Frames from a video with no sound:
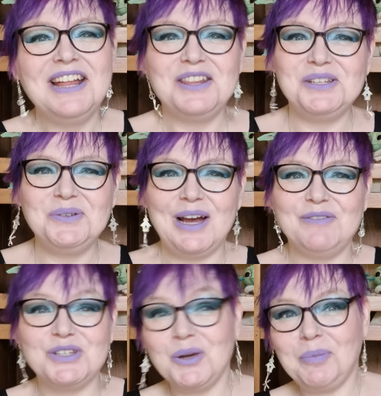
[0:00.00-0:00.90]
they do have a
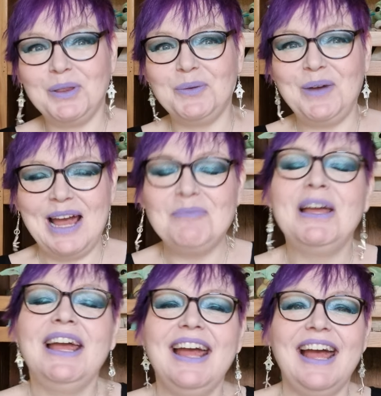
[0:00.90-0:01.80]
shop on the web,
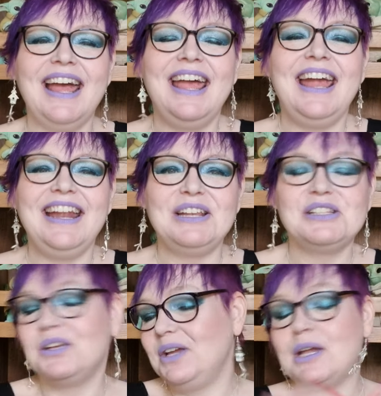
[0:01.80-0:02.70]
and
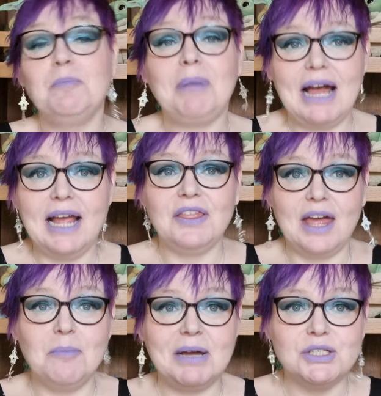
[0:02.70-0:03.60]
so you can buy
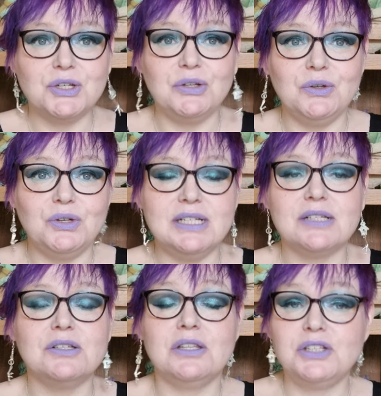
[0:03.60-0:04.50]
their magical goodies,
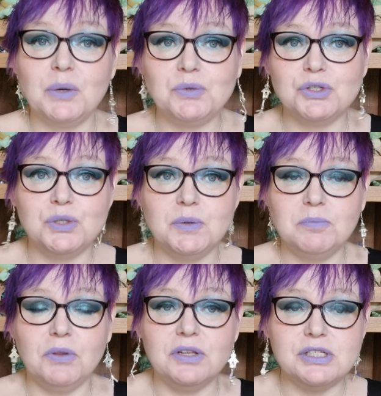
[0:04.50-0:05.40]
because they don't just do a
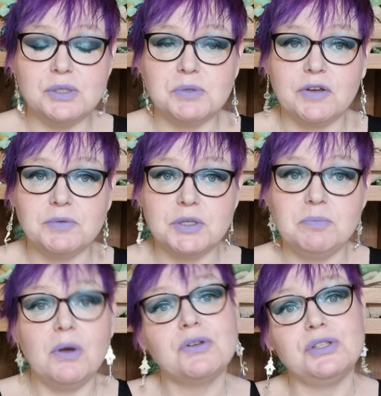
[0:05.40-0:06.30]
monthly subscription
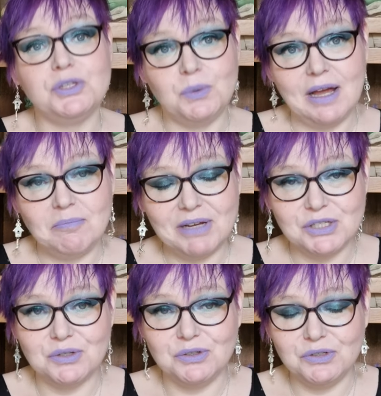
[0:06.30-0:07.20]
box, they do have
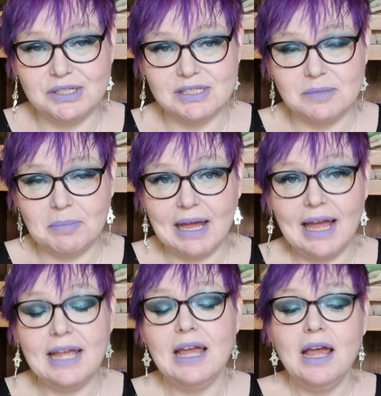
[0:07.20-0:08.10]
magical goodies to
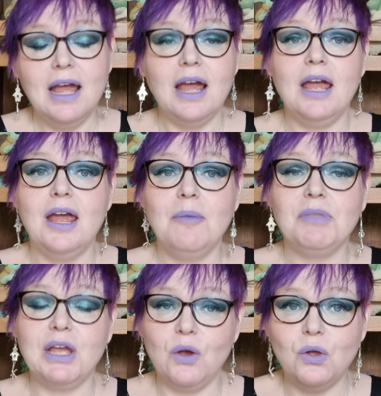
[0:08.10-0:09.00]
buy.
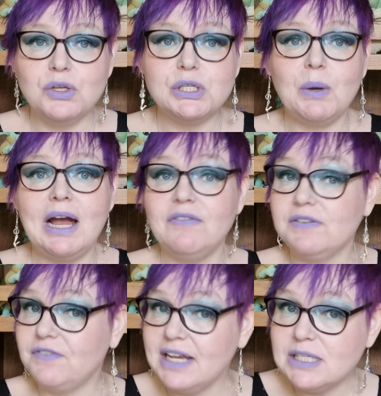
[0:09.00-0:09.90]
They also have a
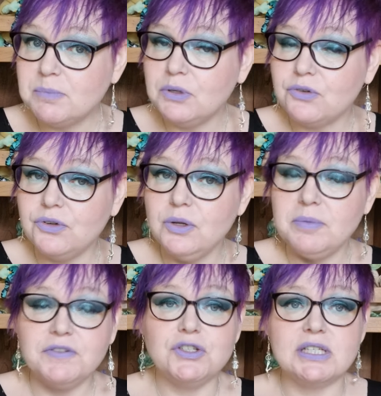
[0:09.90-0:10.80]
Facebook group.
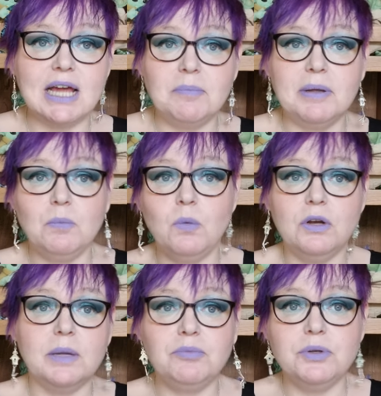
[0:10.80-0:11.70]
If you just type in
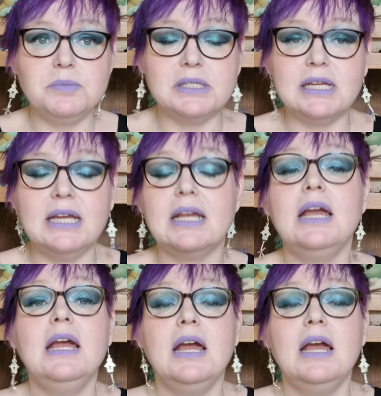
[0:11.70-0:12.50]
Wonky Broomstick,